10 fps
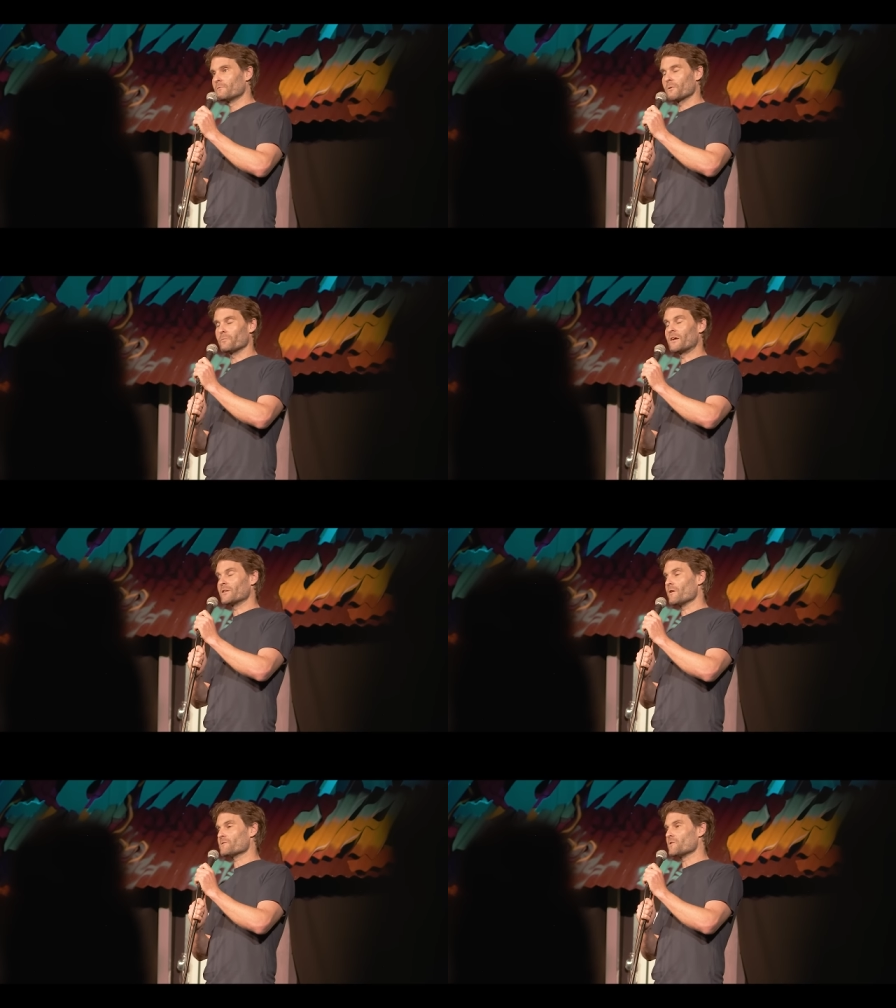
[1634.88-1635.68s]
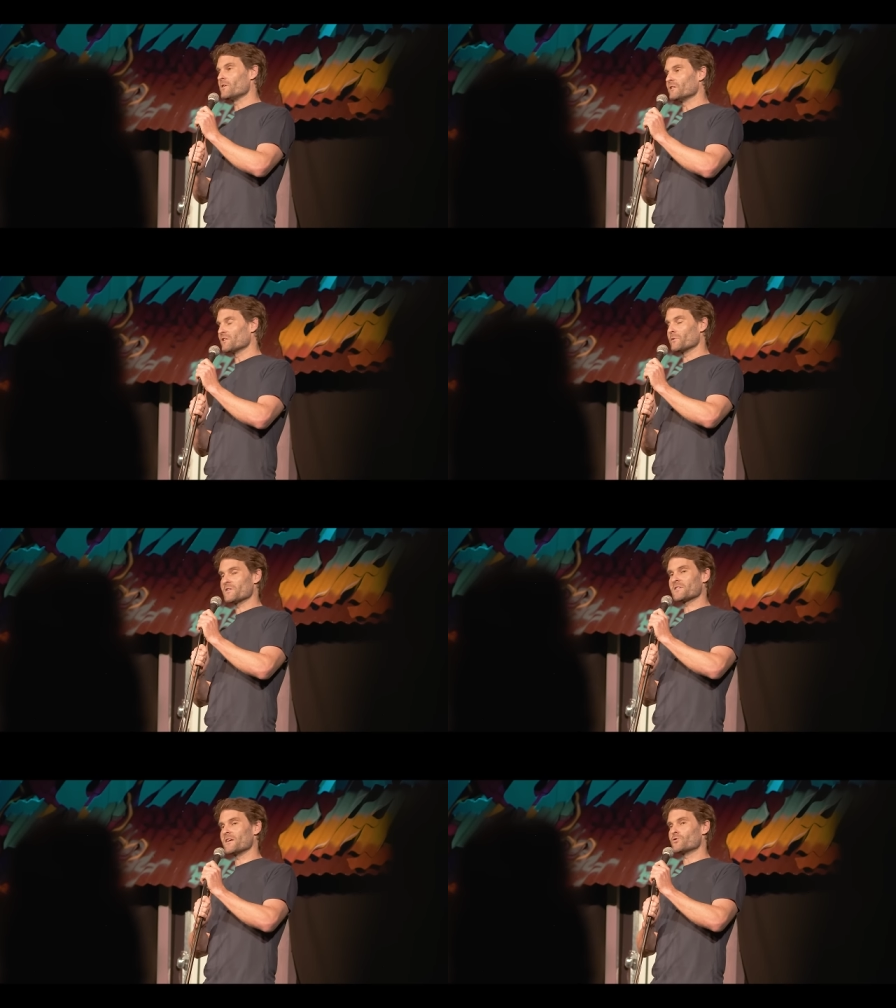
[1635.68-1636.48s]
Complete life silently
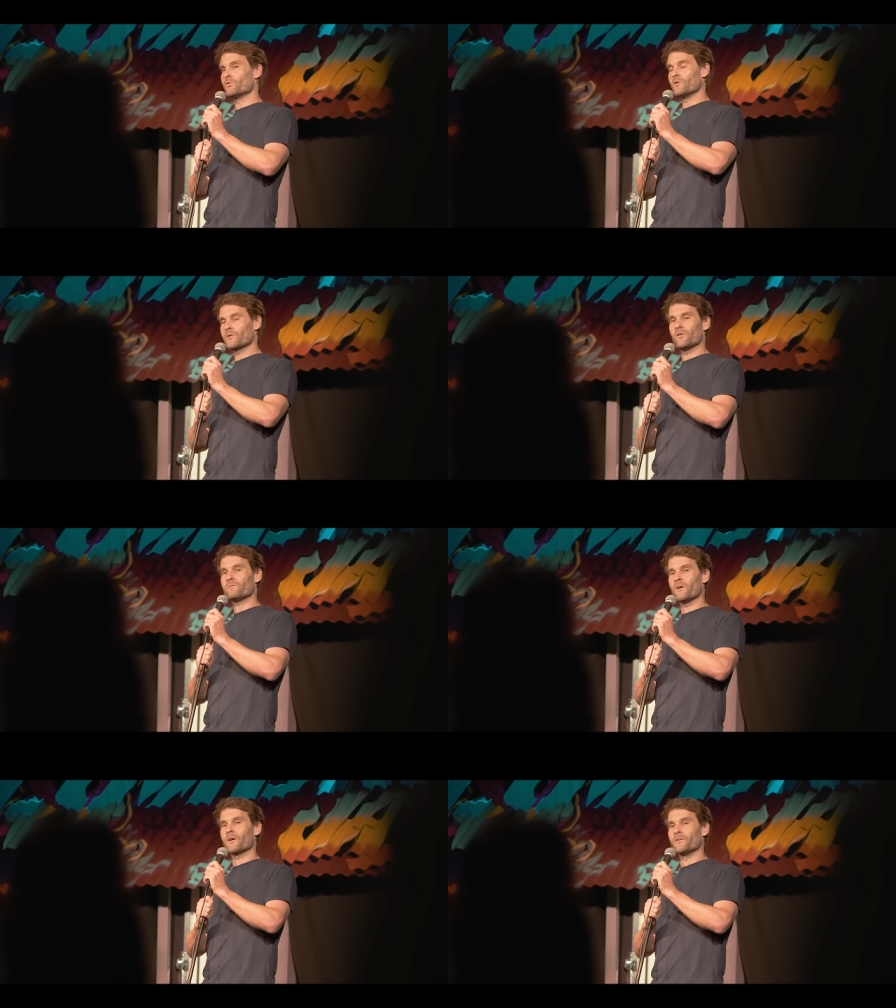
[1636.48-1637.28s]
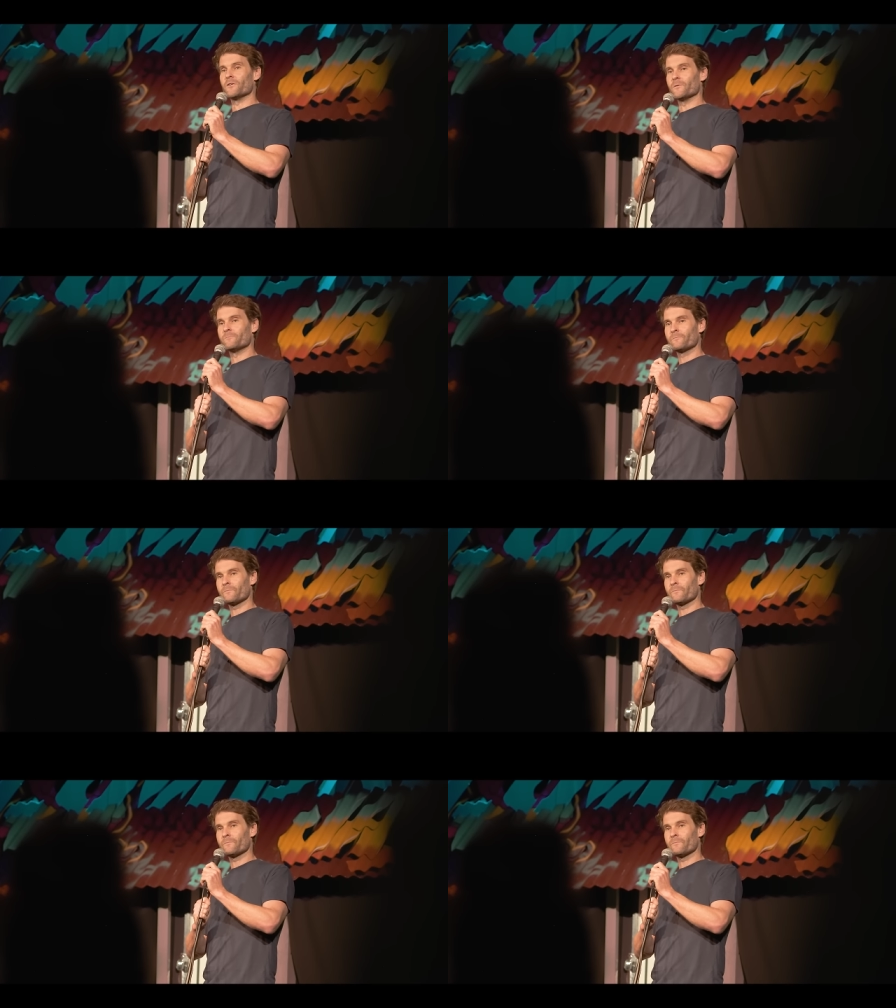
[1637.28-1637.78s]
with a set jaw like I fucking do.